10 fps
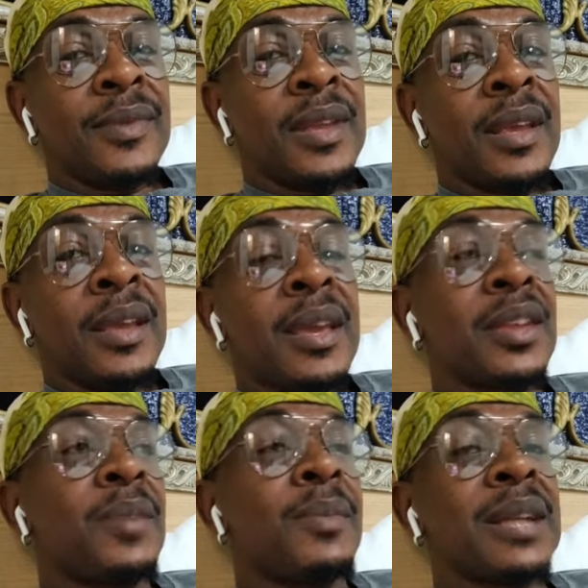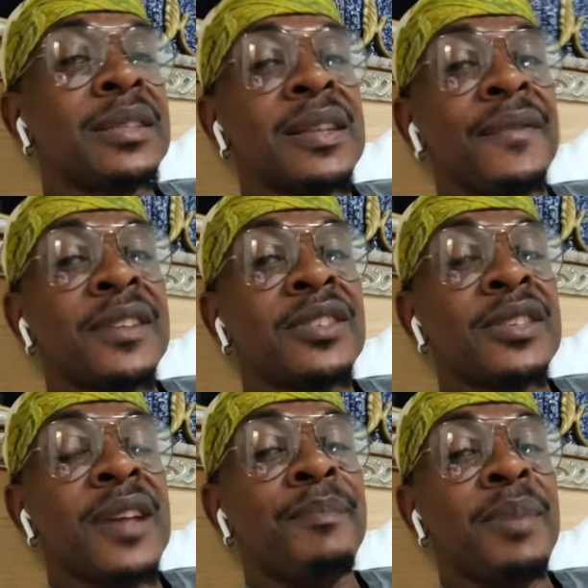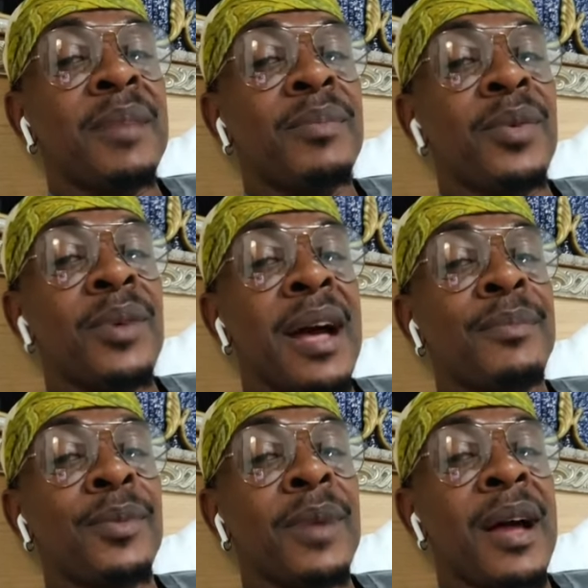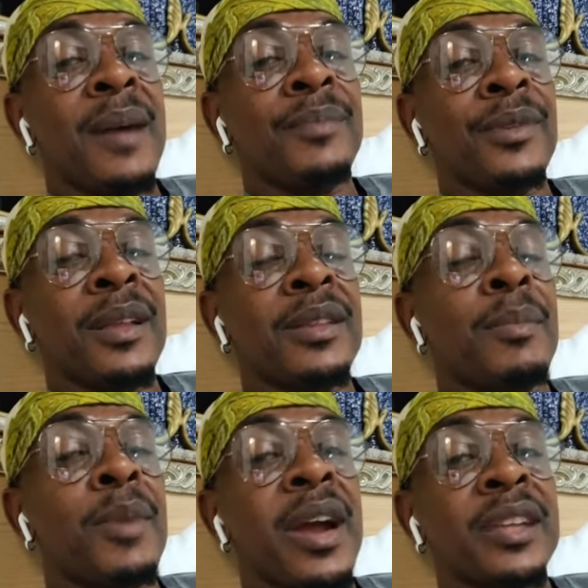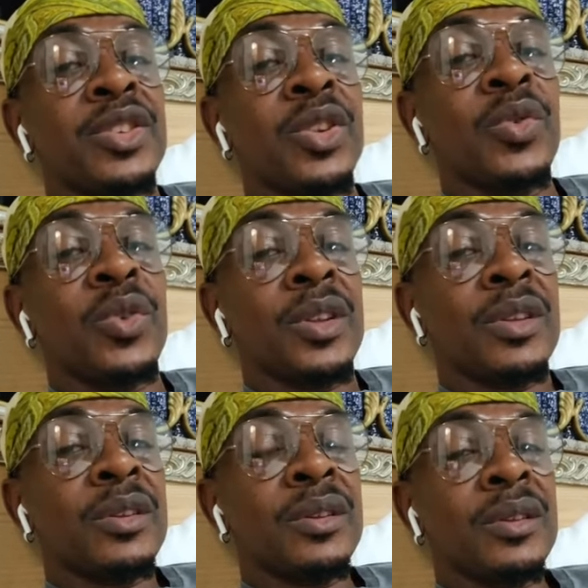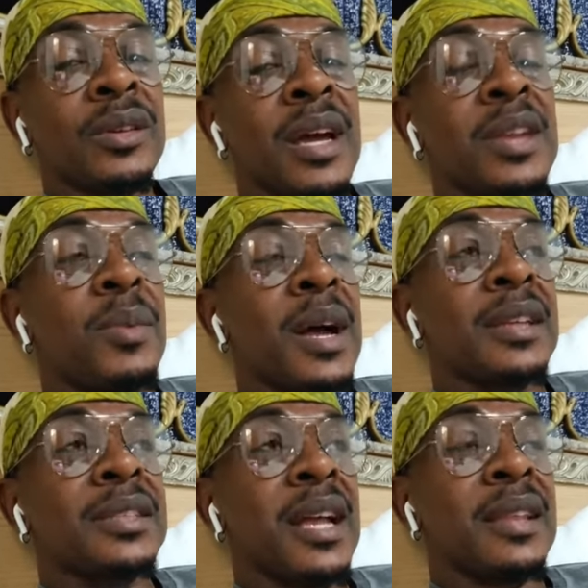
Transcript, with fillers: Can you imagine having such a big um, um, a mortgage loan? Because no mortgage you take, a